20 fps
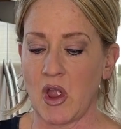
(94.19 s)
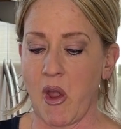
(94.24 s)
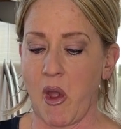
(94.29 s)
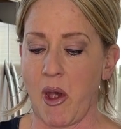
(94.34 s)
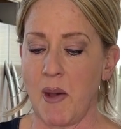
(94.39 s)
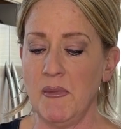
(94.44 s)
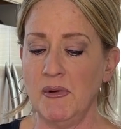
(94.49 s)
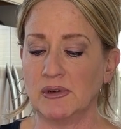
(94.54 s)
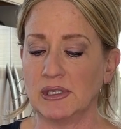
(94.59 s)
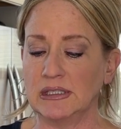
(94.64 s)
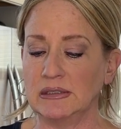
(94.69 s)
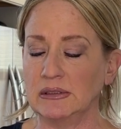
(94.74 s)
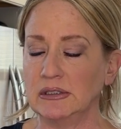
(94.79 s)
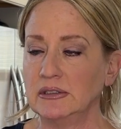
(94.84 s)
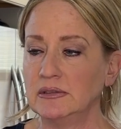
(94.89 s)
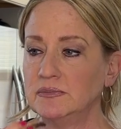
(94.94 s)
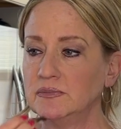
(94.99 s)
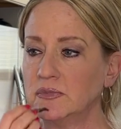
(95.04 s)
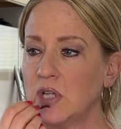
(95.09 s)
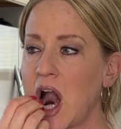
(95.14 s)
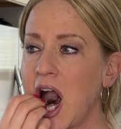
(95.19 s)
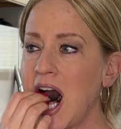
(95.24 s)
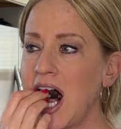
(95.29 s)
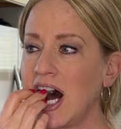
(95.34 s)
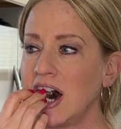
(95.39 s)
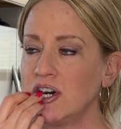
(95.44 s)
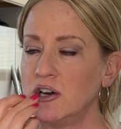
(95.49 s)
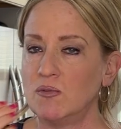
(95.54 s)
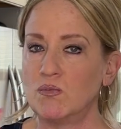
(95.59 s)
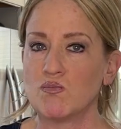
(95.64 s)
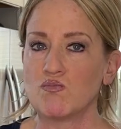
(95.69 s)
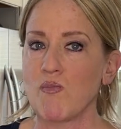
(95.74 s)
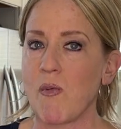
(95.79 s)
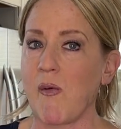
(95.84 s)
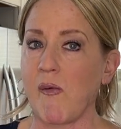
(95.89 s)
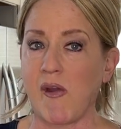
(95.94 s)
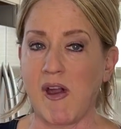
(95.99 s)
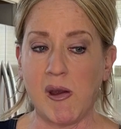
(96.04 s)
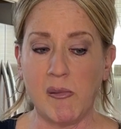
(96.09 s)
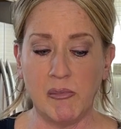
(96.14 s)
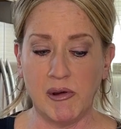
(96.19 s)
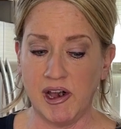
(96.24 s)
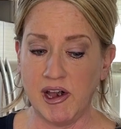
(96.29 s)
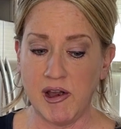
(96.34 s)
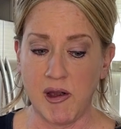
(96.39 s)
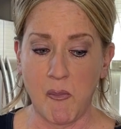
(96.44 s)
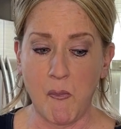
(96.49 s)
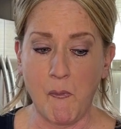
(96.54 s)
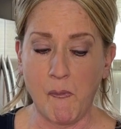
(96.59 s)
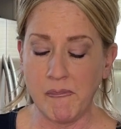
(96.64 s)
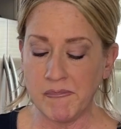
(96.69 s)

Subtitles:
I'm okay with. Well, not bad.